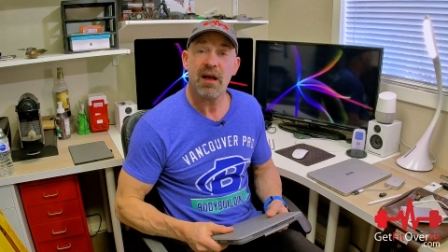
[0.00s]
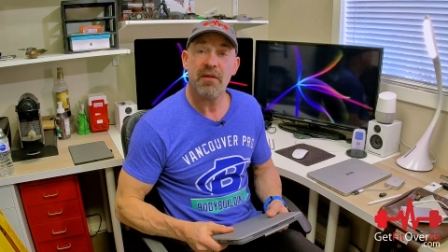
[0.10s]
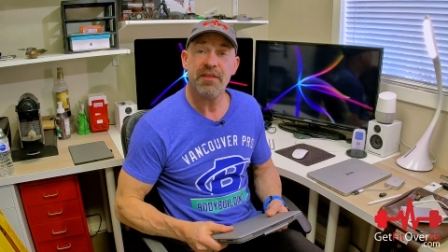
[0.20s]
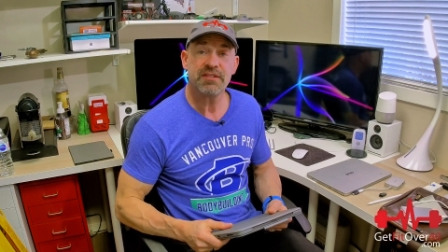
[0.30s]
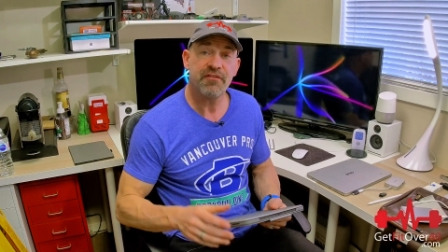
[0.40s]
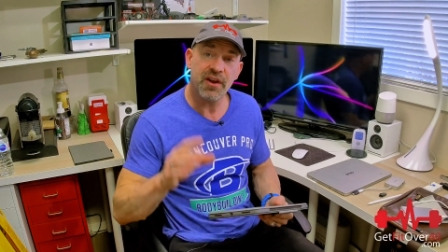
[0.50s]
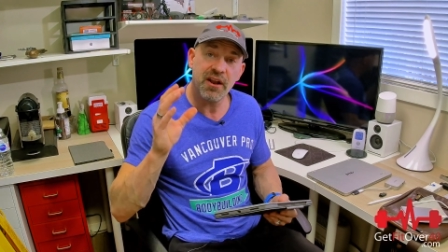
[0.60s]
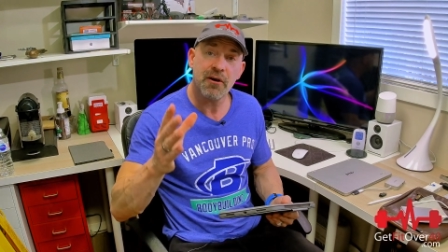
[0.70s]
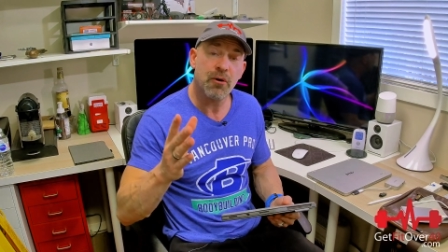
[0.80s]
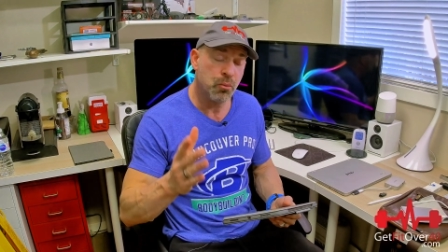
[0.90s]
this
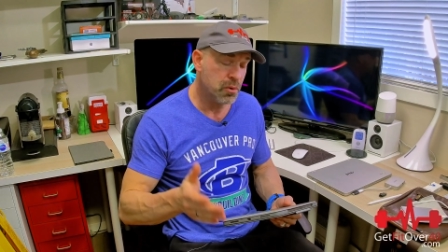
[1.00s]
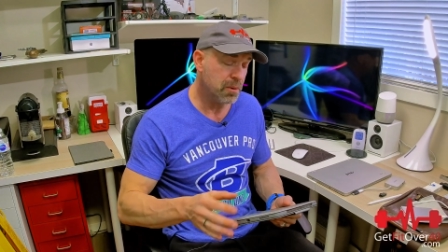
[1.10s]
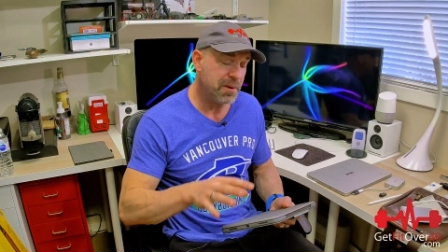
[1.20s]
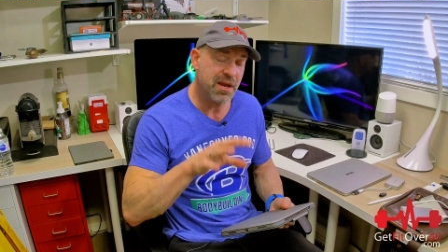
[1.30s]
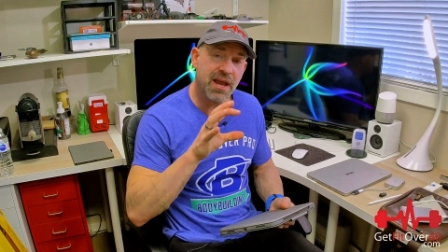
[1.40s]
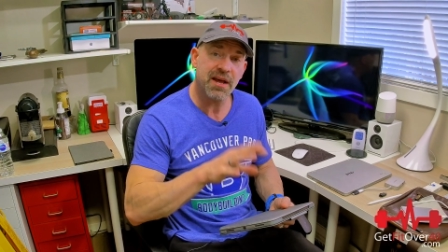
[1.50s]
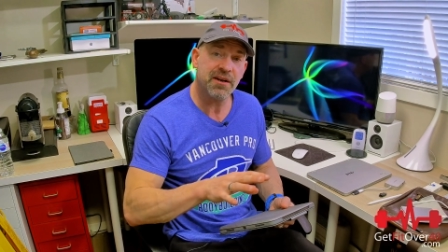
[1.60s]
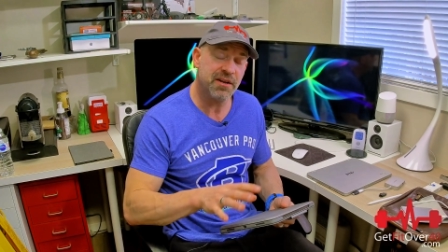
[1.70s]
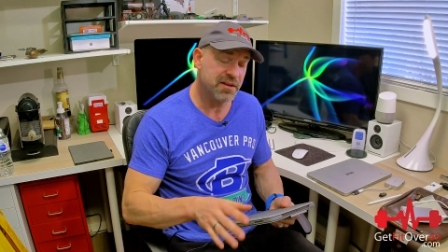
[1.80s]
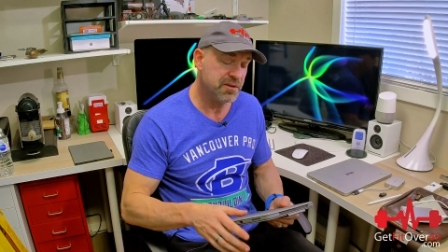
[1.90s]
video will be
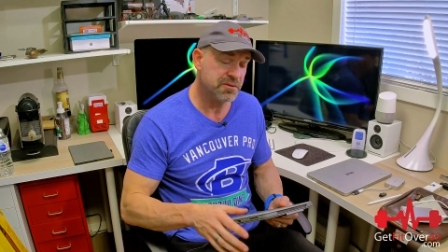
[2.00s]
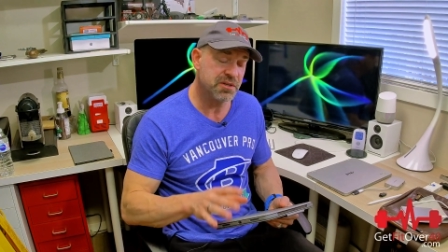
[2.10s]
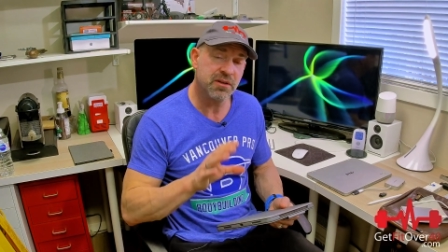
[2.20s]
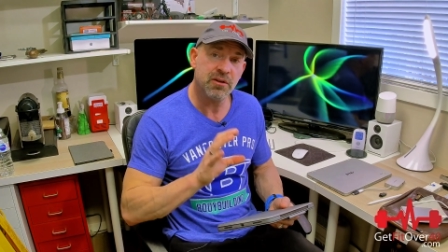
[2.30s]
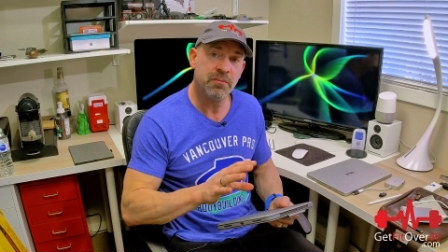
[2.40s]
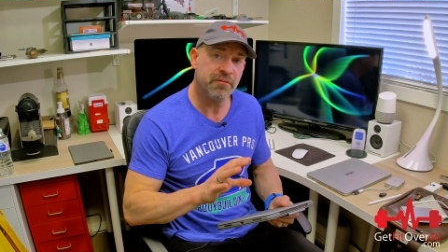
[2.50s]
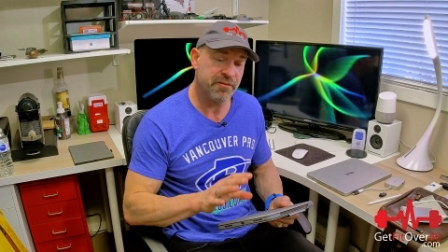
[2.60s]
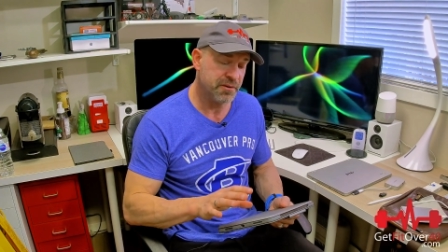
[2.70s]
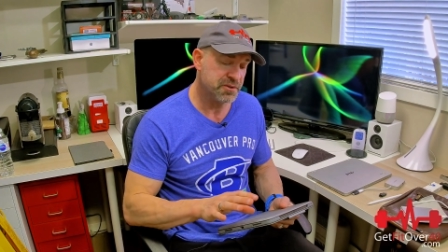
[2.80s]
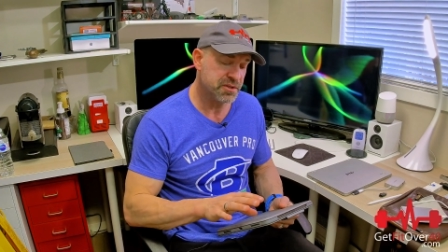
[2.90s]
edited using
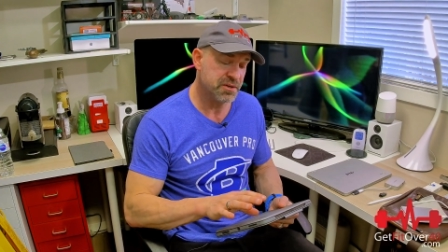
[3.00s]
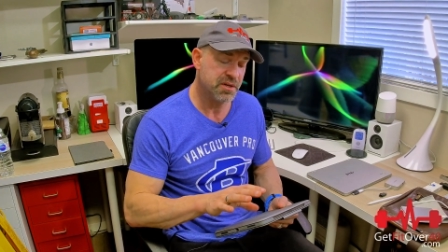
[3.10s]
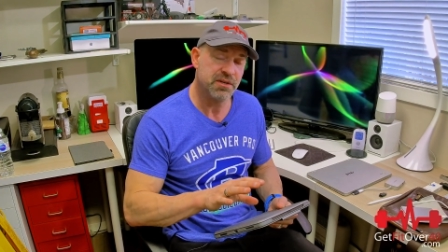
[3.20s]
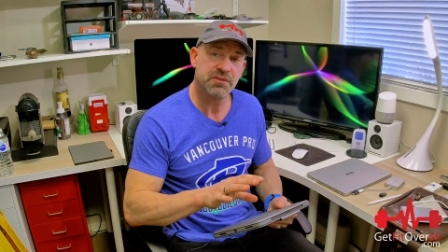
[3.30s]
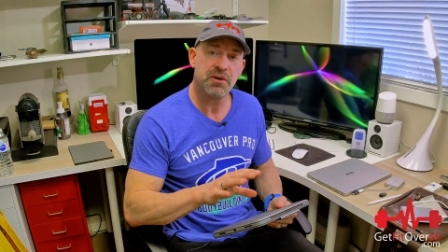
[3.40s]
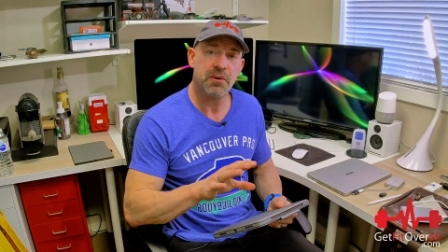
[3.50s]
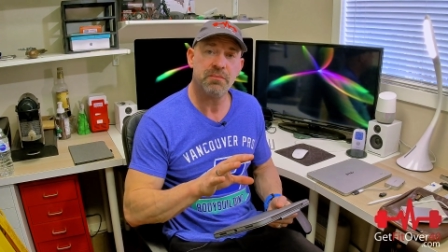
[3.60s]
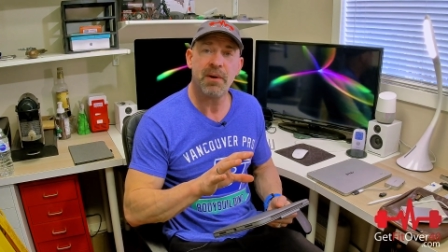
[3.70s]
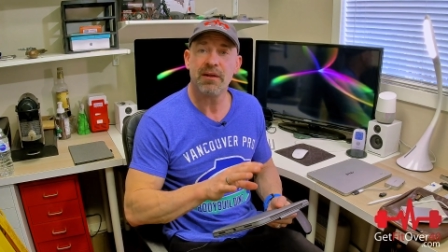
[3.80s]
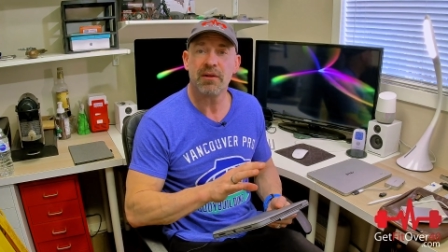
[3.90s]
LumaFusion, so
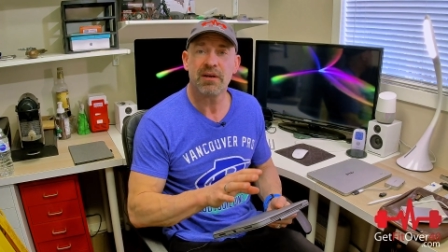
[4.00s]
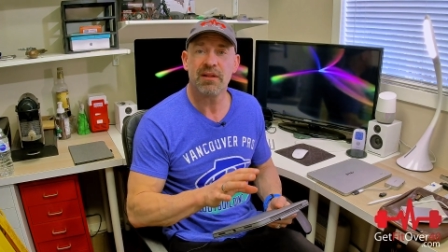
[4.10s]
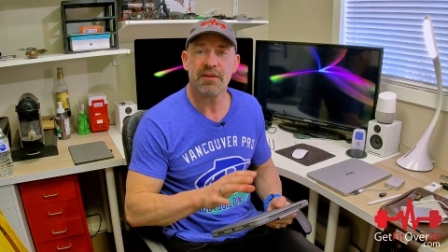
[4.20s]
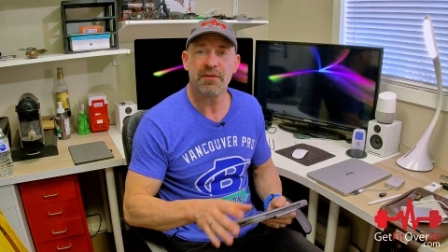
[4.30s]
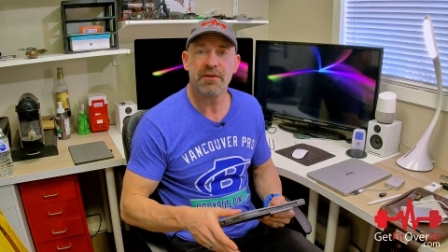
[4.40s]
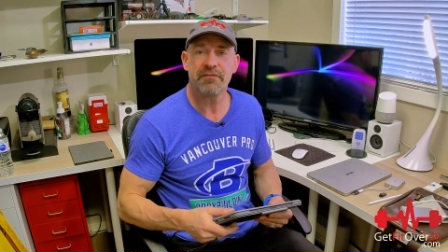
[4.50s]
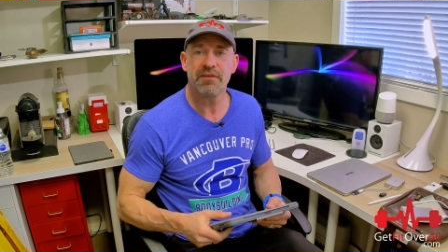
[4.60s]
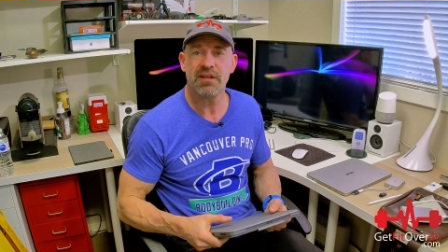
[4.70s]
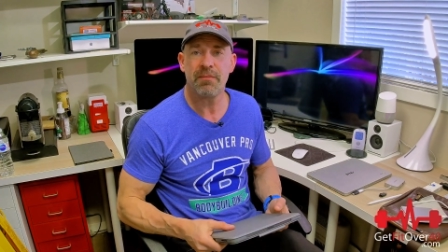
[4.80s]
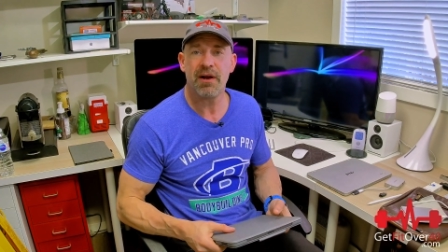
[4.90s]
it might look a little
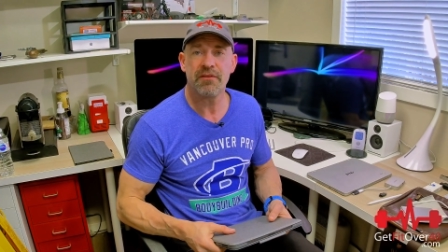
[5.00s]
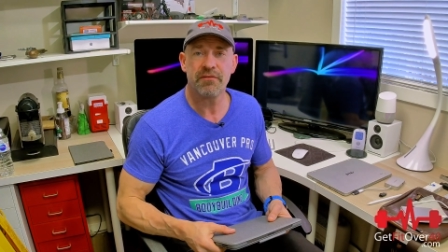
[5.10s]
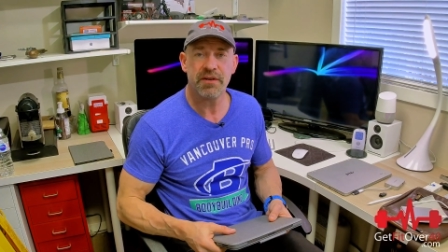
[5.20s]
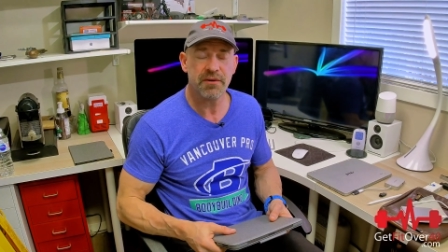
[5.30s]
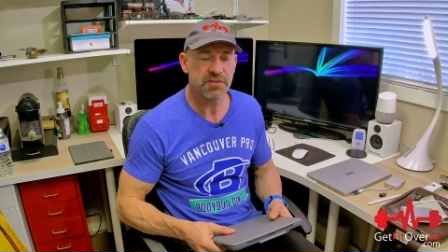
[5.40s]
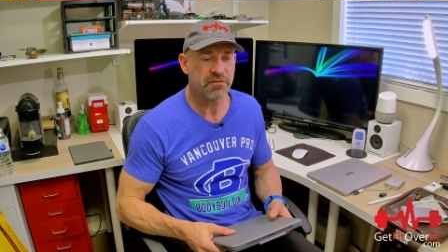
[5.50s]
different than my other videos.